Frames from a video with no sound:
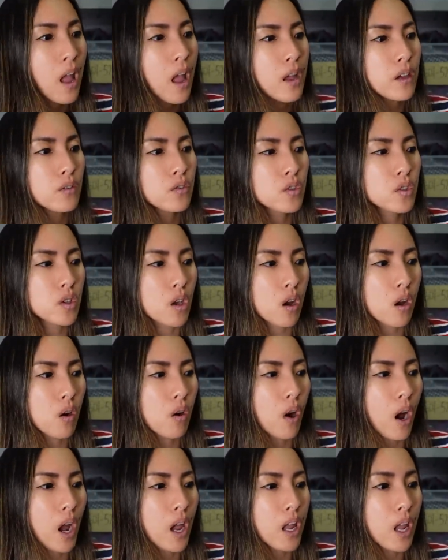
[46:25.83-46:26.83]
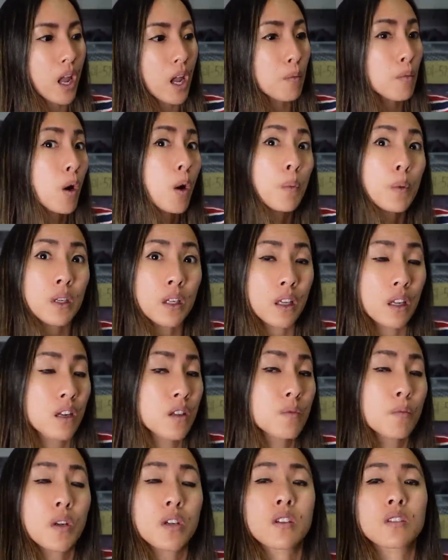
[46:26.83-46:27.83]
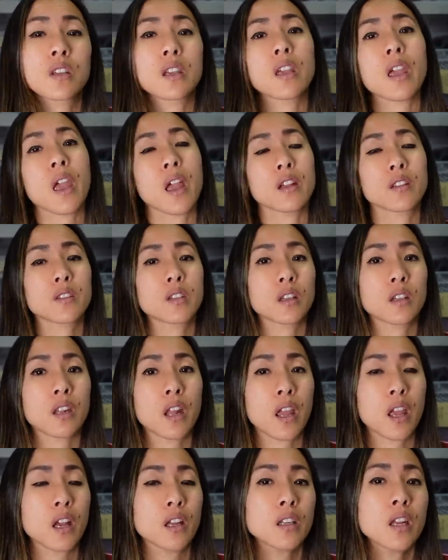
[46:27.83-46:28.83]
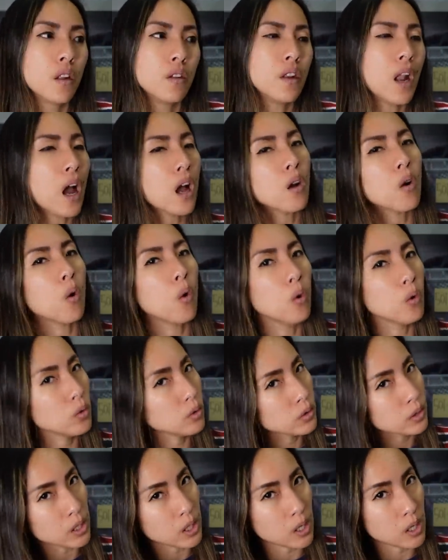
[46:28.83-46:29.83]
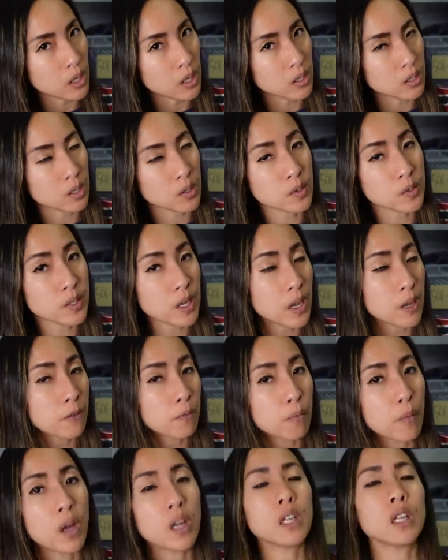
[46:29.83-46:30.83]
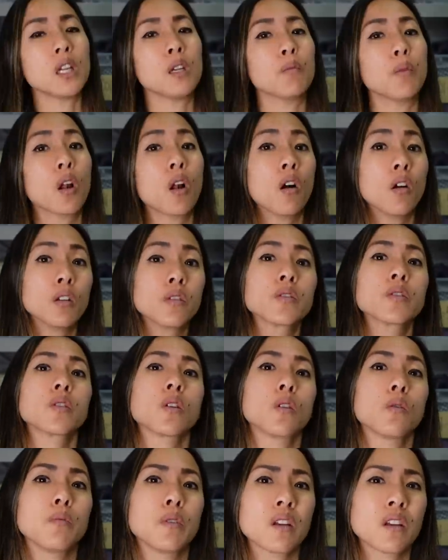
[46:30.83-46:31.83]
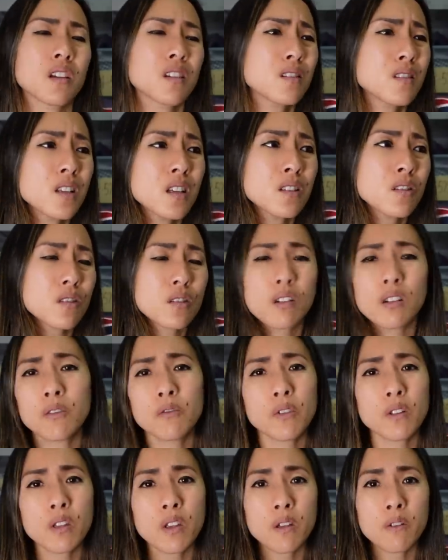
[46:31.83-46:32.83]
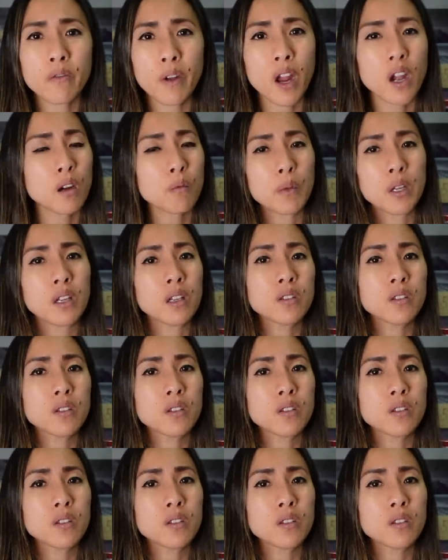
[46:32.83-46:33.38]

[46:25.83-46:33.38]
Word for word: And so I am hoping to get as much as I can secondhand, not only to save money, but also because it's good for the environment.